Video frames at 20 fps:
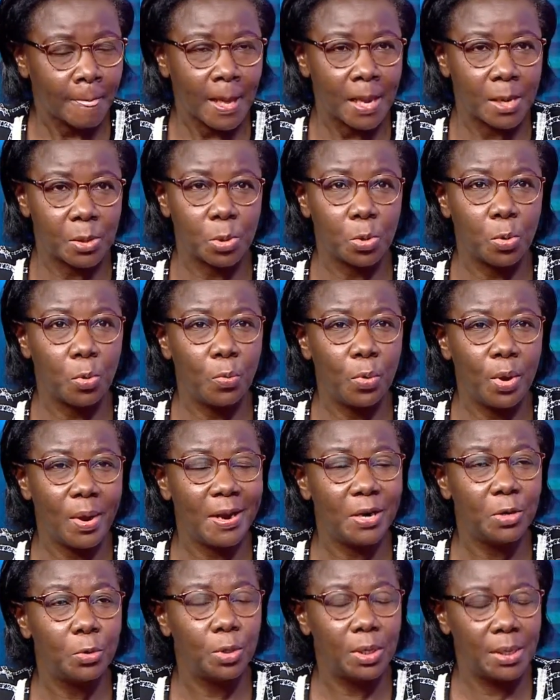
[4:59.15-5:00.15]
So we
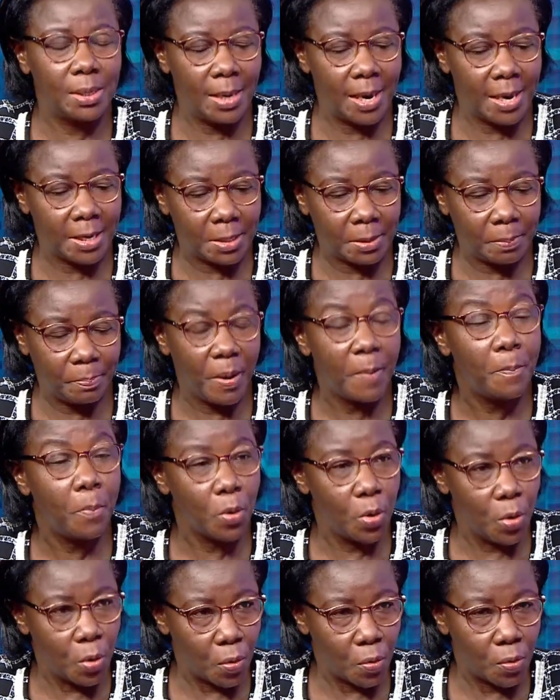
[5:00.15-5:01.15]
want to let people
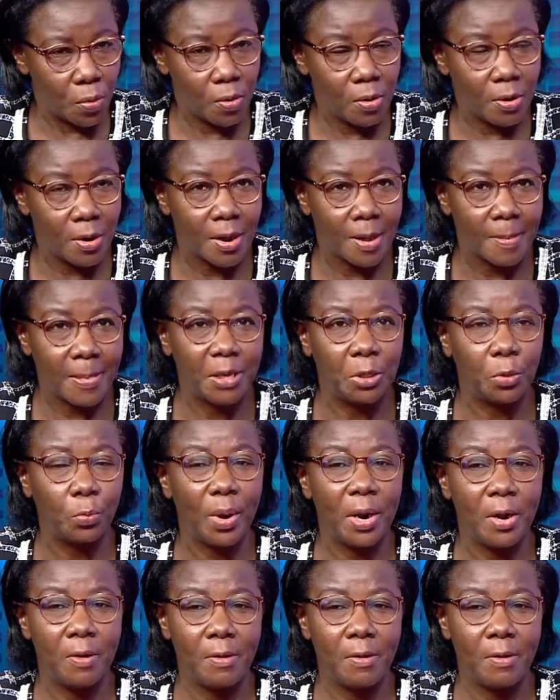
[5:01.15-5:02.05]
know that when